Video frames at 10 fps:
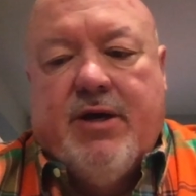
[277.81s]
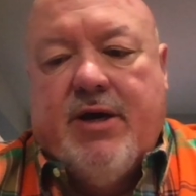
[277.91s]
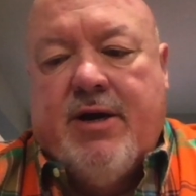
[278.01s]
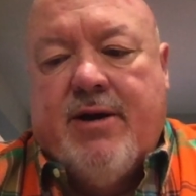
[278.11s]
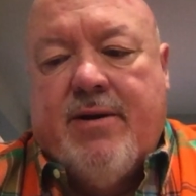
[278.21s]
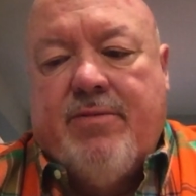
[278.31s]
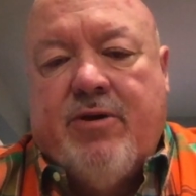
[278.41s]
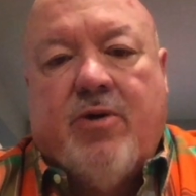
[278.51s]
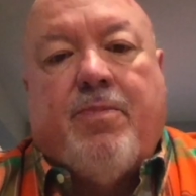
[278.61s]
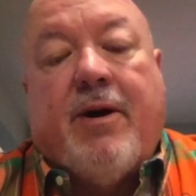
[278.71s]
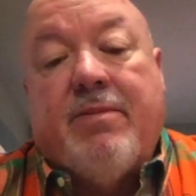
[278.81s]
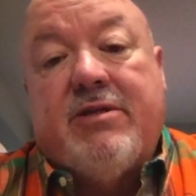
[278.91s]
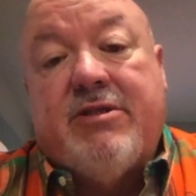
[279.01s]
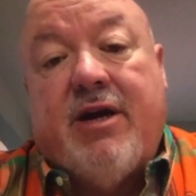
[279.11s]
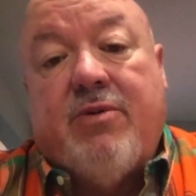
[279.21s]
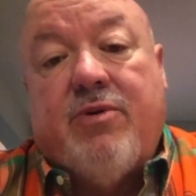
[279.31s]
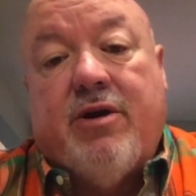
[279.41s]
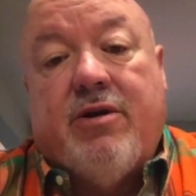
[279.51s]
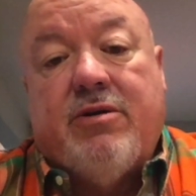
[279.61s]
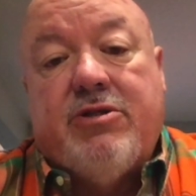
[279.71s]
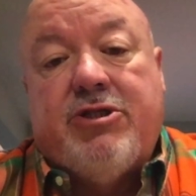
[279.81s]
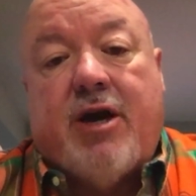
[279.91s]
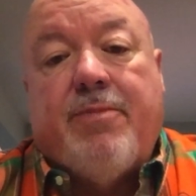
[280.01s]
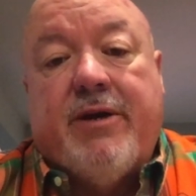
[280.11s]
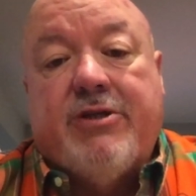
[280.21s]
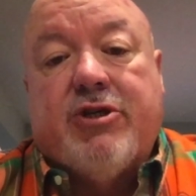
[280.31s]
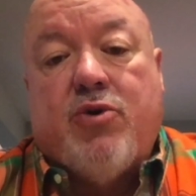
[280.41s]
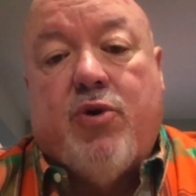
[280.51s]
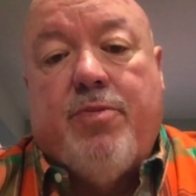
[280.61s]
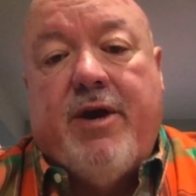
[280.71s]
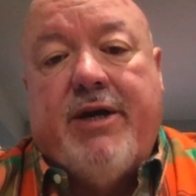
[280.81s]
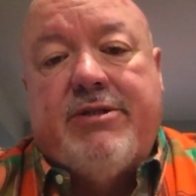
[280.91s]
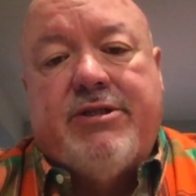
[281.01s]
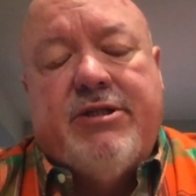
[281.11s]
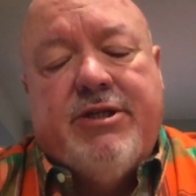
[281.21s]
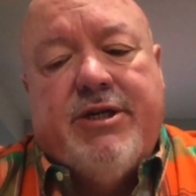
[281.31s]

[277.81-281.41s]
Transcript: You know, Publix now where shopping is a corn maze.